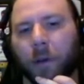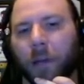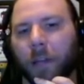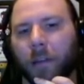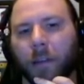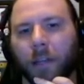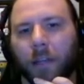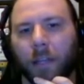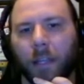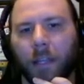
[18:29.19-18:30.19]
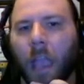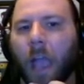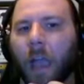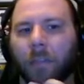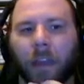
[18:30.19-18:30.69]
But
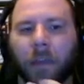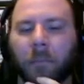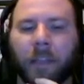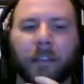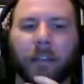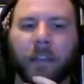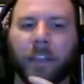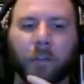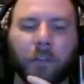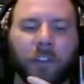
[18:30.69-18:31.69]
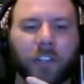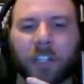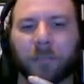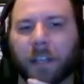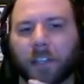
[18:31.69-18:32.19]
yeah, I mean, I think Christian
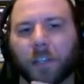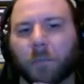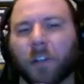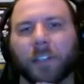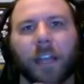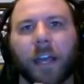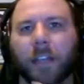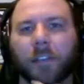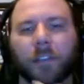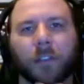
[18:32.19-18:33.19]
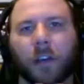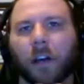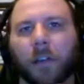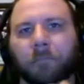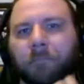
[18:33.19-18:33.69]
just makes too much sense,
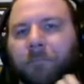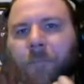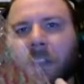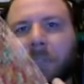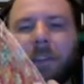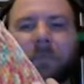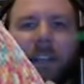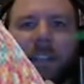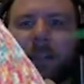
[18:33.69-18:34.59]
especially because